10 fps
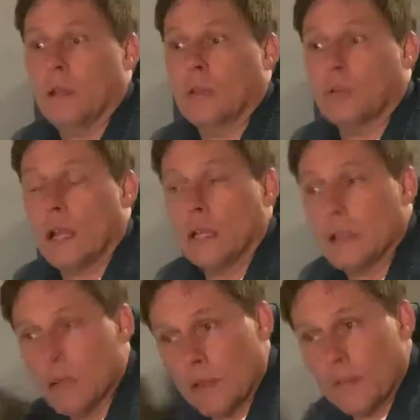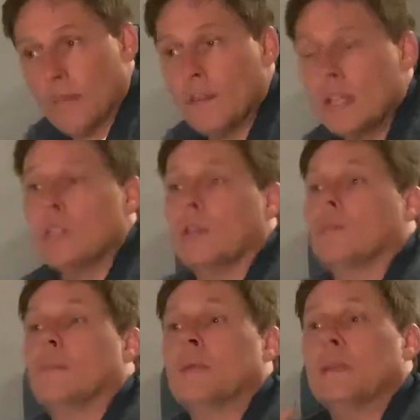trying to get ready for the
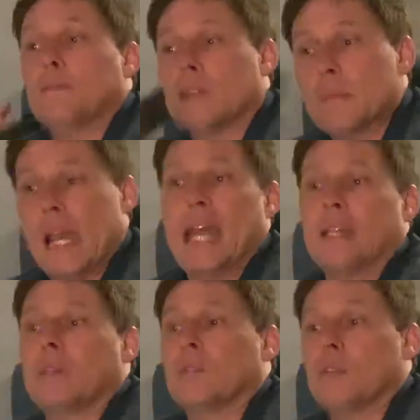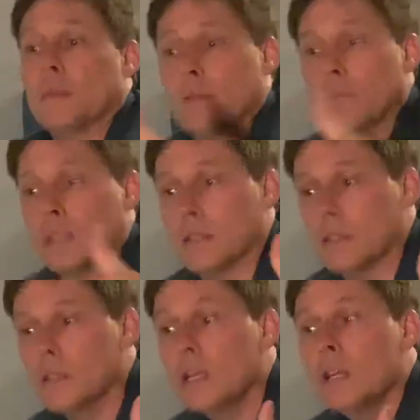venue, or meeting with the pastors, or meeting with
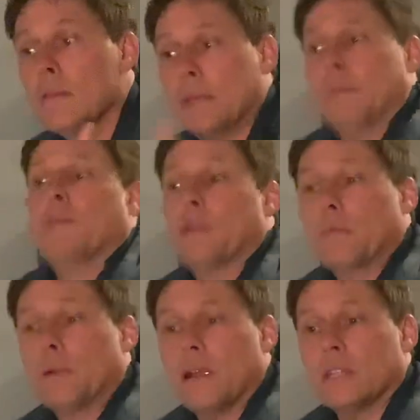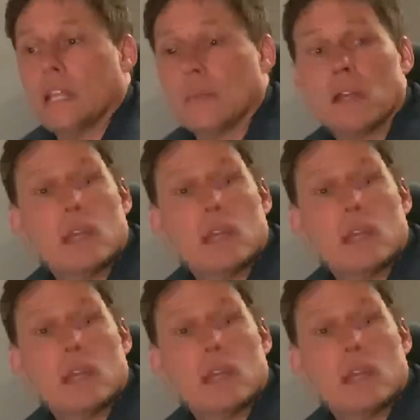the people of the prayer team.